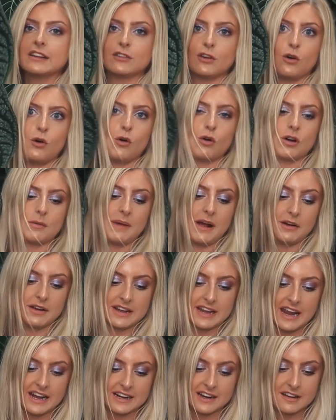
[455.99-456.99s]
to hoard him out
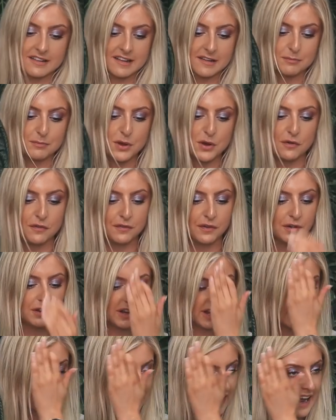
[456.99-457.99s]
again because he's beautiful.
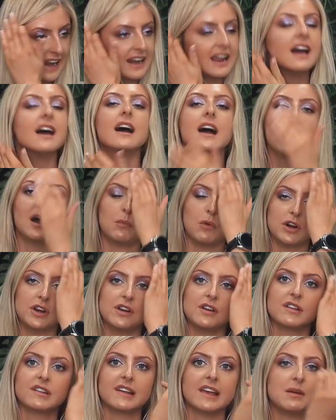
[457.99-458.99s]
And again, I want
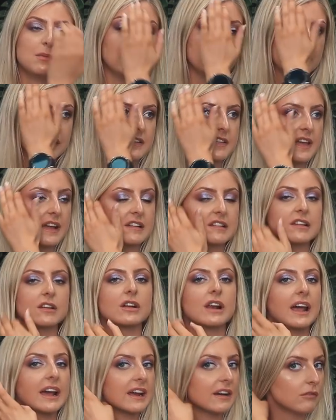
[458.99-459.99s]
you to see what these things
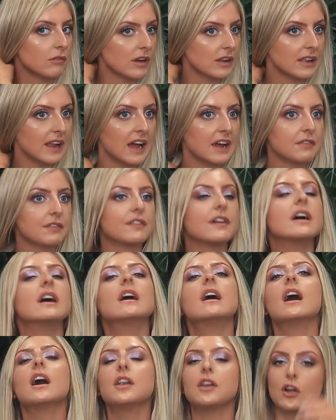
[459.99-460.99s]
look like in real life
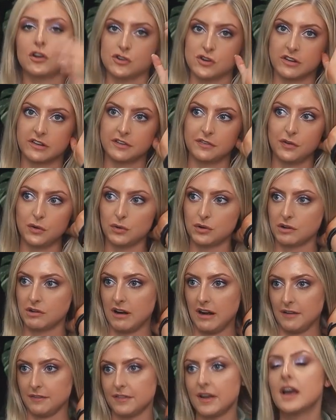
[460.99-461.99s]
and not just a
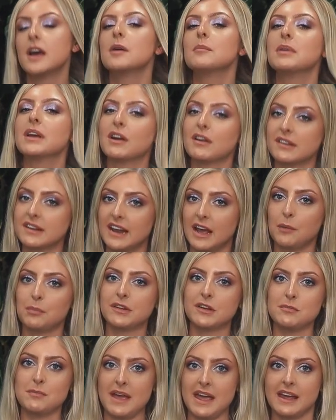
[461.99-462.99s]
photograph, because it
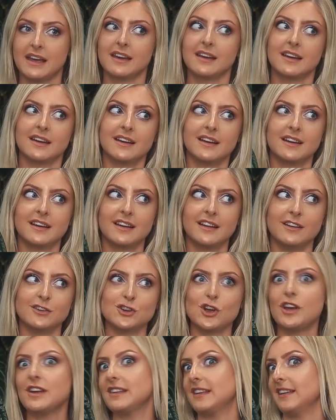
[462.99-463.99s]
helps you make
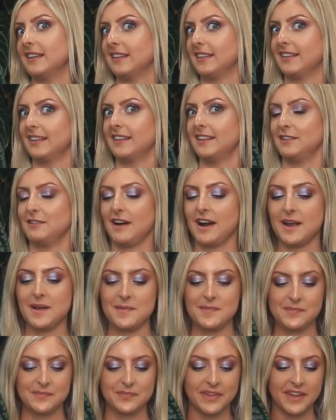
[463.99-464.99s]
choices,
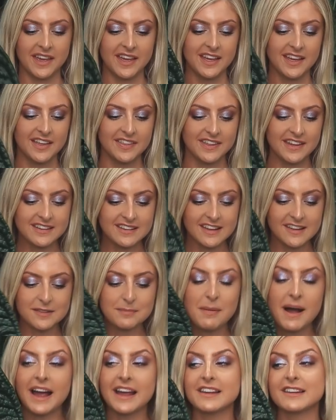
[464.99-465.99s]
right? This is
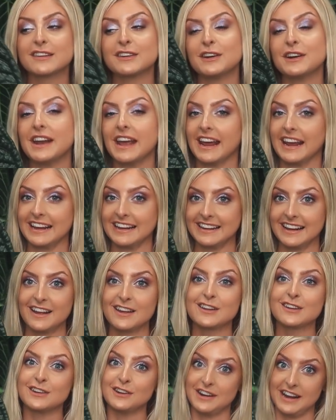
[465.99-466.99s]
my stunning,
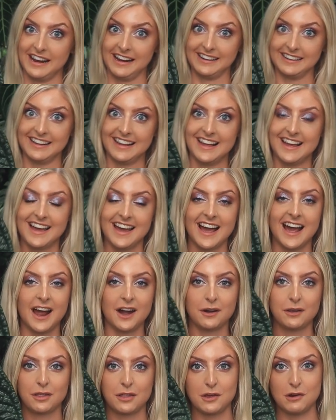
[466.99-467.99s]
stunning
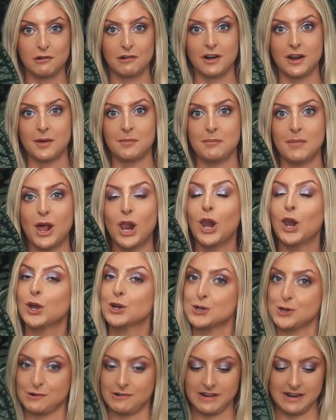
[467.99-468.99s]
Anthurium
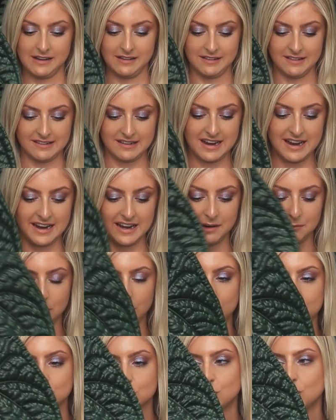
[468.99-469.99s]
Luxurians, and I'm
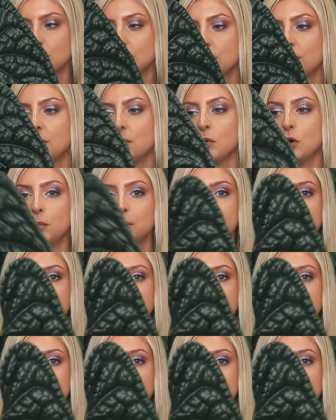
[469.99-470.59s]
going to show you him up